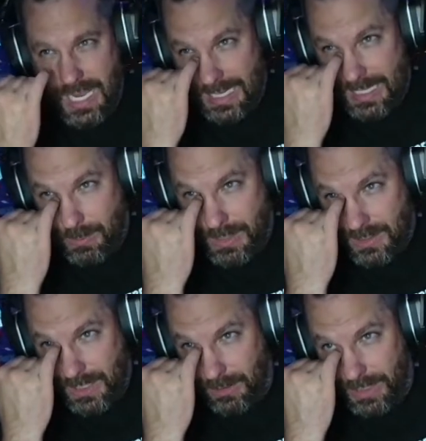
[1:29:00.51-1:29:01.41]
I think we
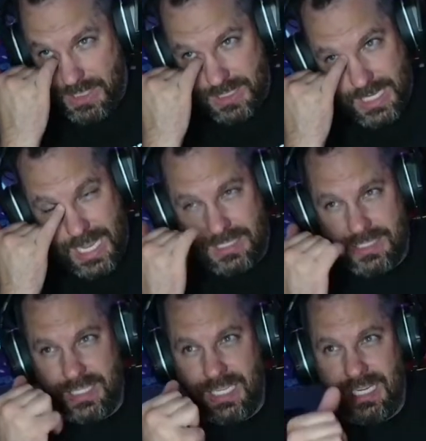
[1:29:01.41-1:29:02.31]
literally just
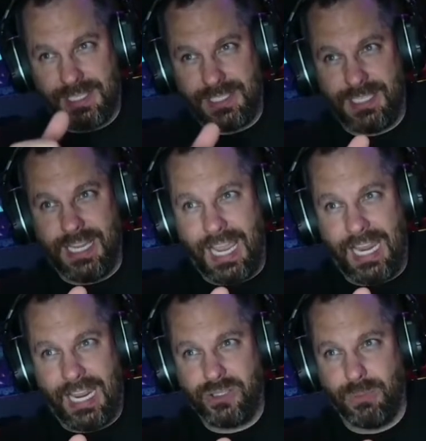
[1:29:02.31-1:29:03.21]
got the keys
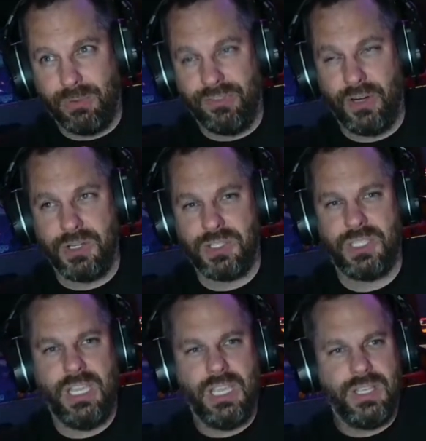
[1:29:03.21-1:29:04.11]
today, October 1st.